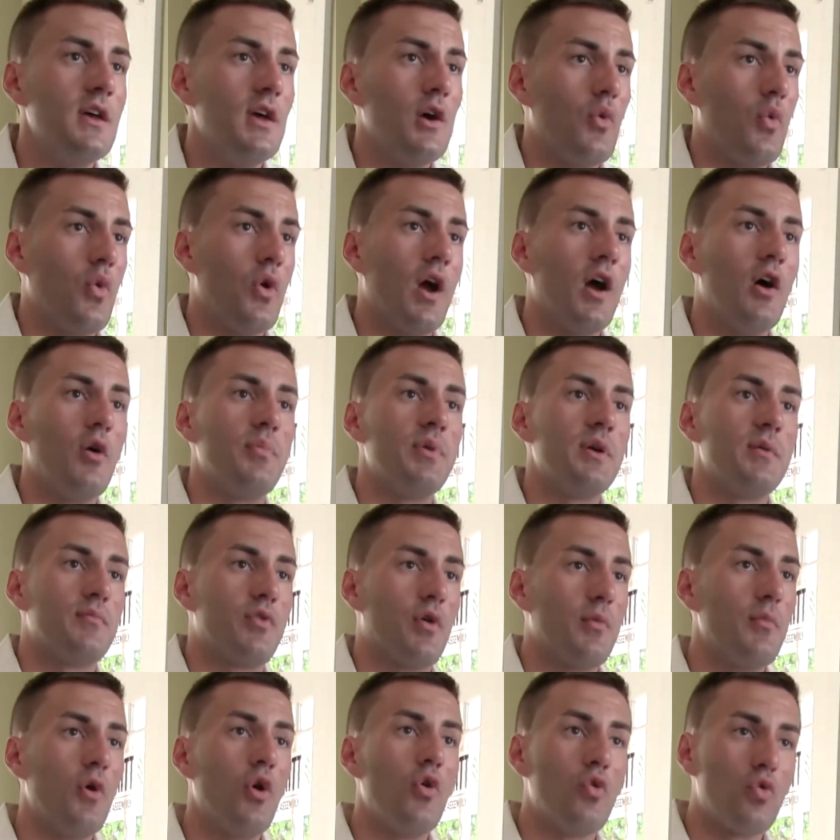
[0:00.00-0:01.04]
We're helping
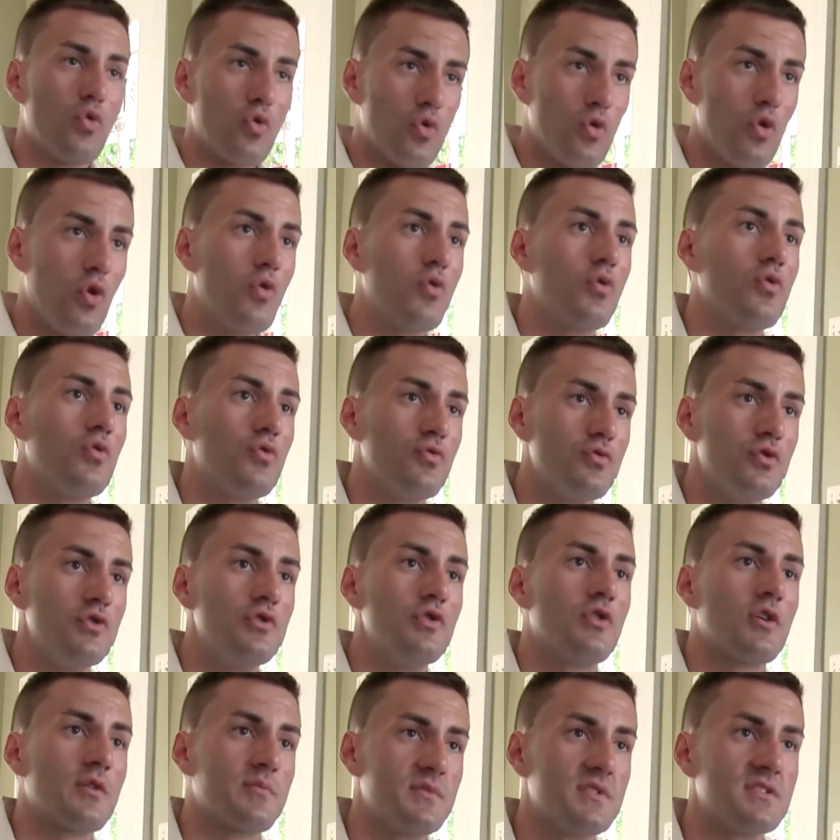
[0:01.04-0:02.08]
promote local New
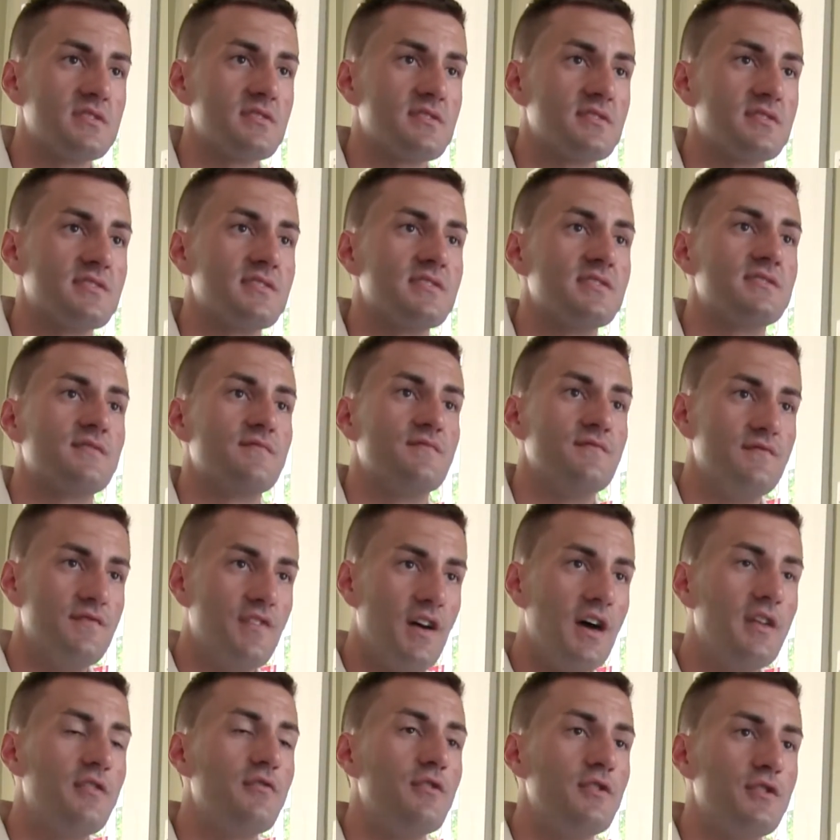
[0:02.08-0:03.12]
York businesses,
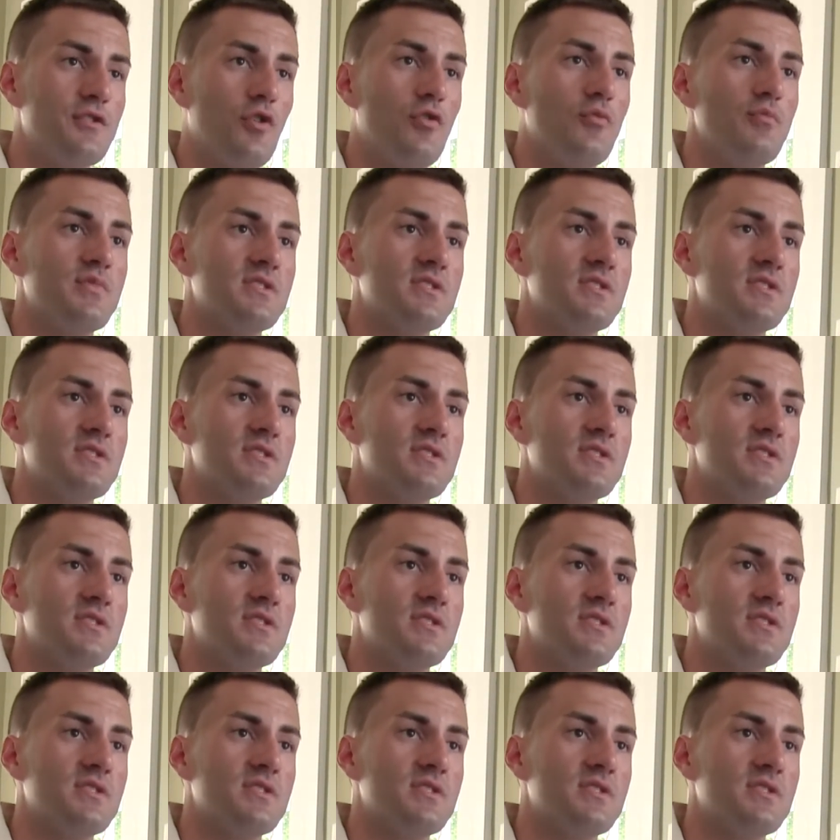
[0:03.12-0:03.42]
veteran owned